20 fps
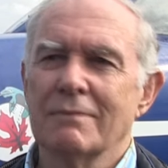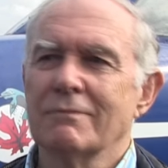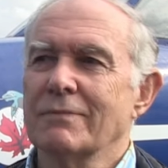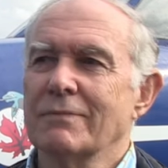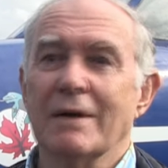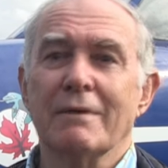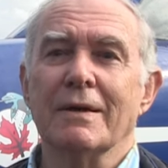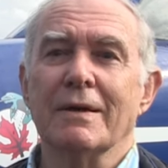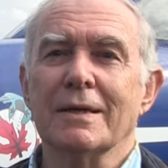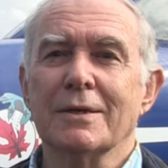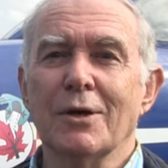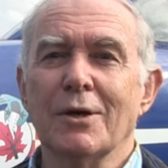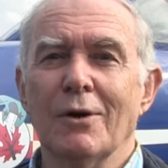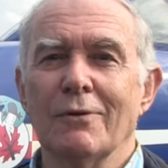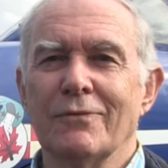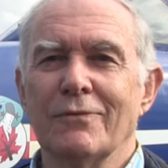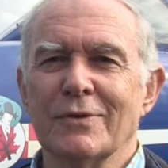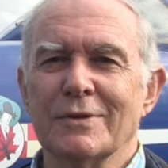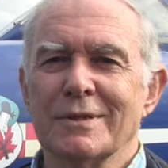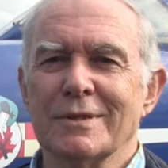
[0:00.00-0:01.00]
very
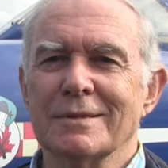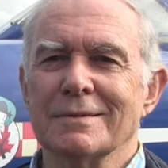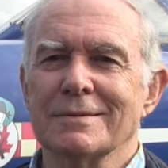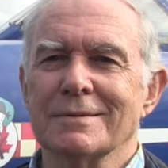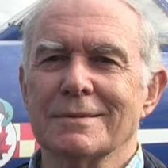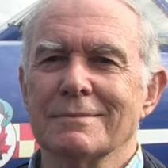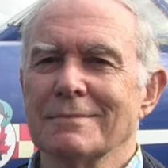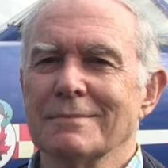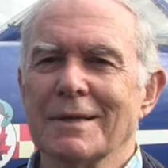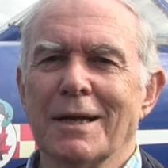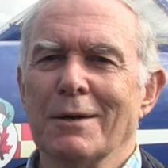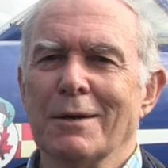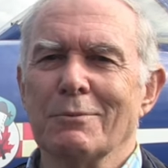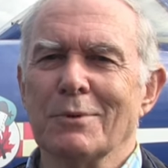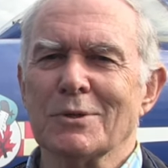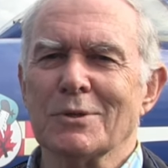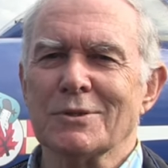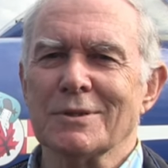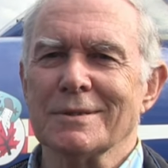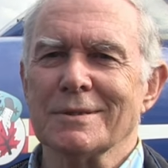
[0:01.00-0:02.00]
confident, and I
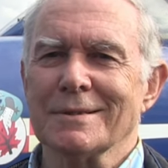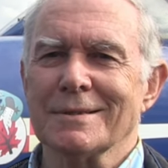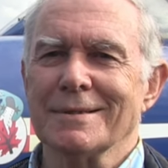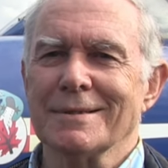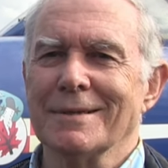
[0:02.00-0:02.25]
wasn't.